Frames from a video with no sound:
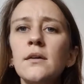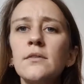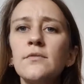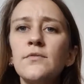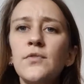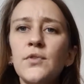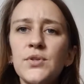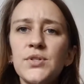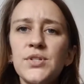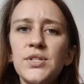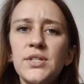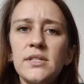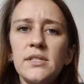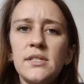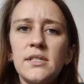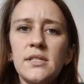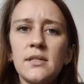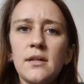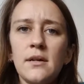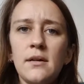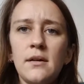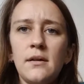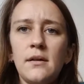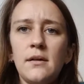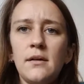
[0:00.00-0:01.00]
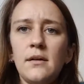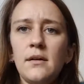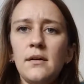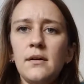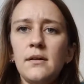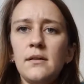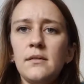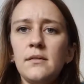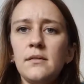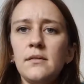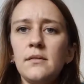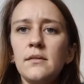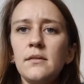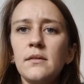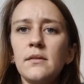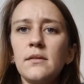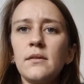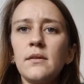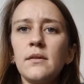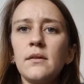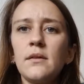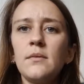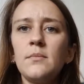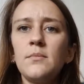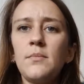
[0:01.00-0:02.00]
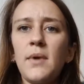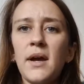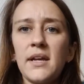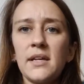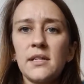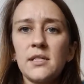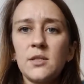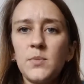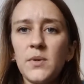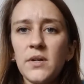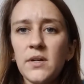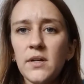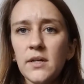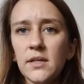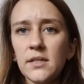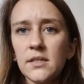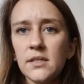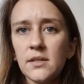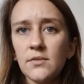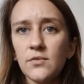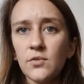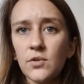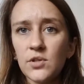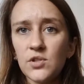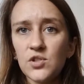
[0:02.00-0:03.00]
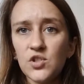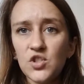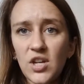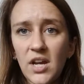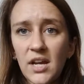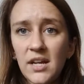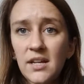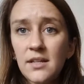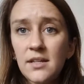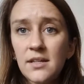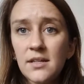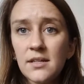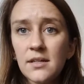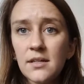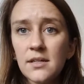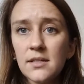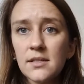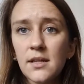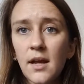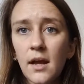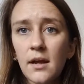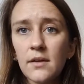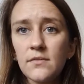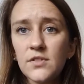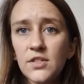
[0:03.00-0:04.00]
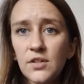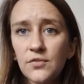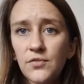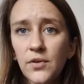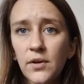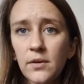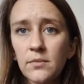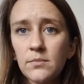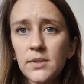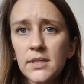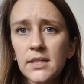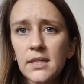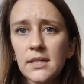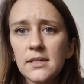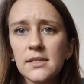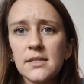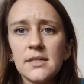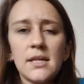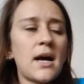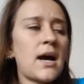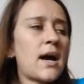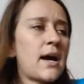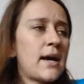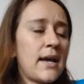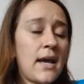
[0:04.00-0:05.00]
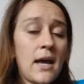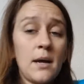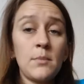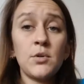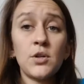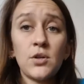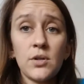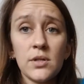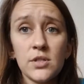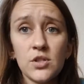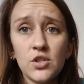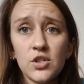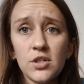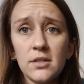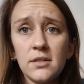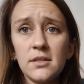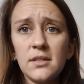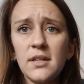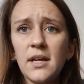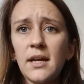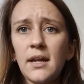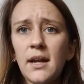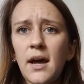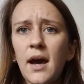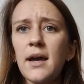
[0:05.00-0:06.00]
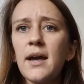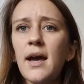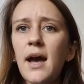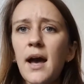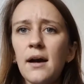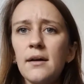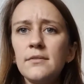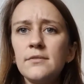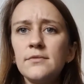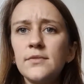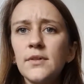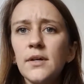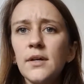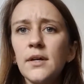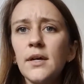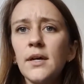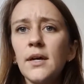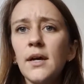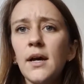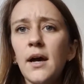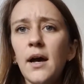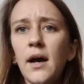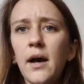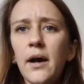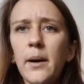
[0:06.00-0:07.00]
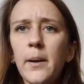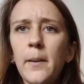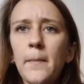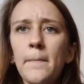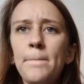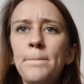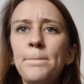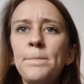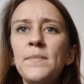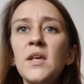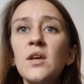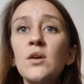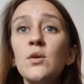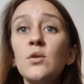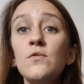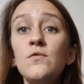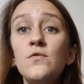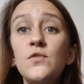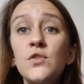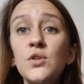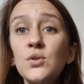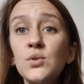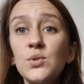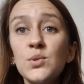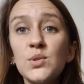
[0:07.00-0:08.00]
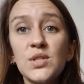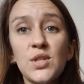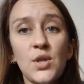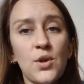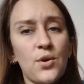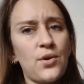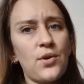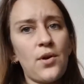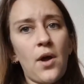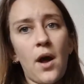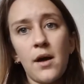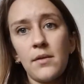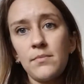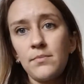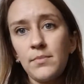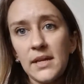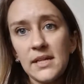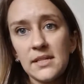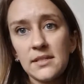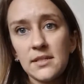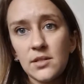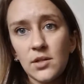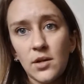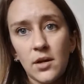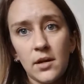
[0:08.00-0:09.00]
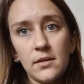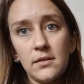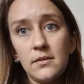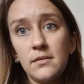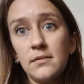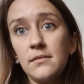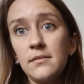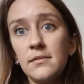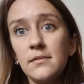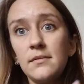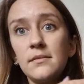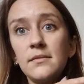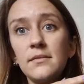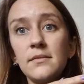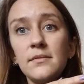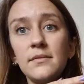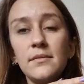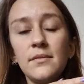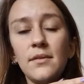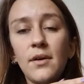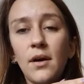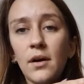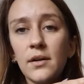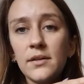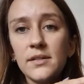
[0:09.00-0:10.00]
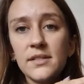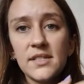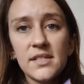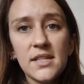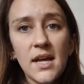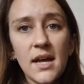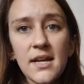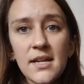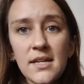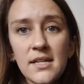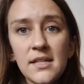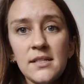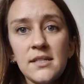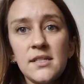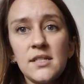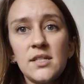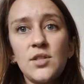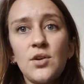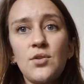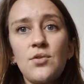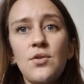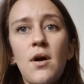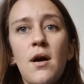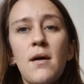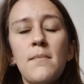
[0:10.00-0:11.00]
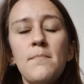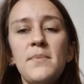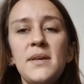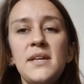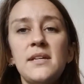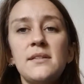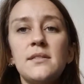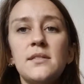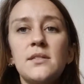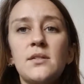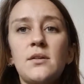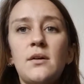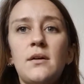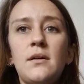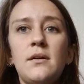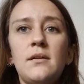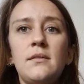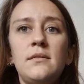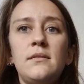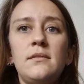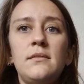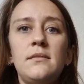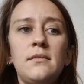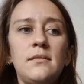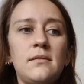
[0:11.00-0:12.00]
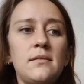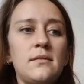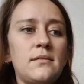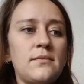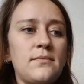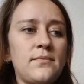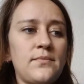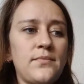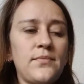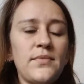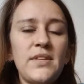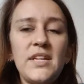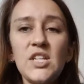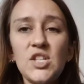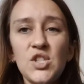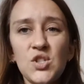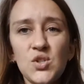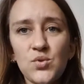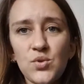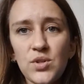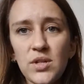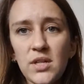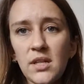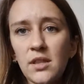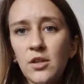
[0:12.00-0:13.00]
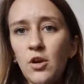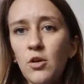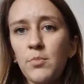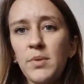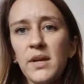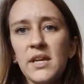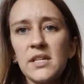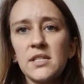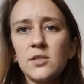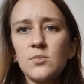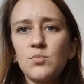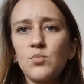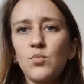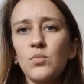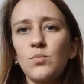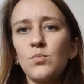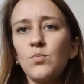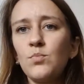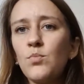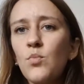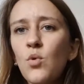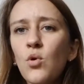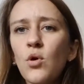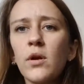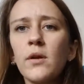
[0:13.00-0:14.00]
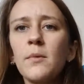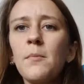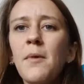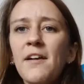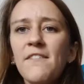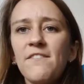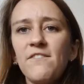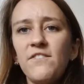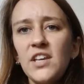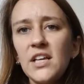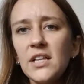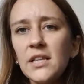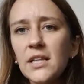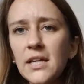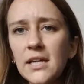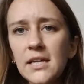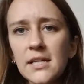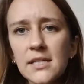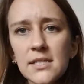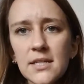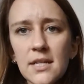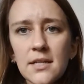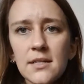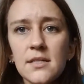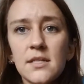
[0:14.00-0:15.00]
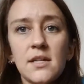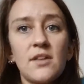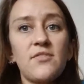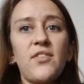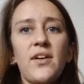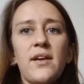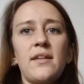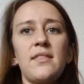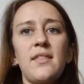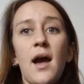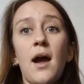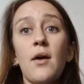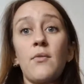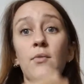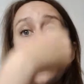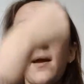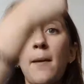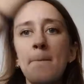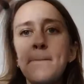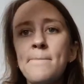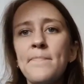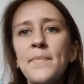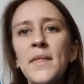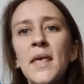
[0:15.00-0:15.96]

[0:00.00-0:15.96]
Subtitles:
Versus my experience of Christianity is kind of different because I am a Christian and I have views that are not based on science. They're not based on history. They're based more in my feelings and stuff like that, right?